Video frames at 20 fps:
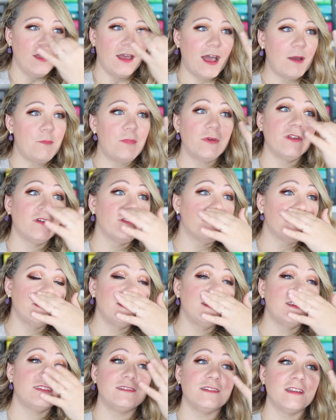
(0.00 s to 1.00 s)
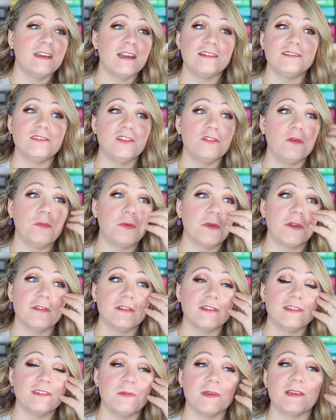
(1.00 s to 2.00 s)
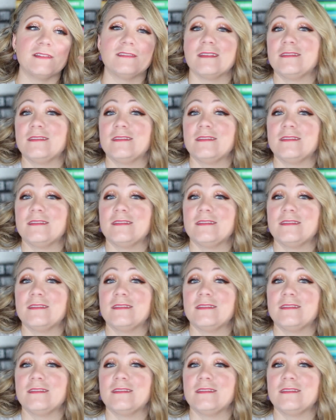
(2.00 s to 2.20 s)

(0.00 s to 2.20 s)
I put it on the list, and I still will put it on the list because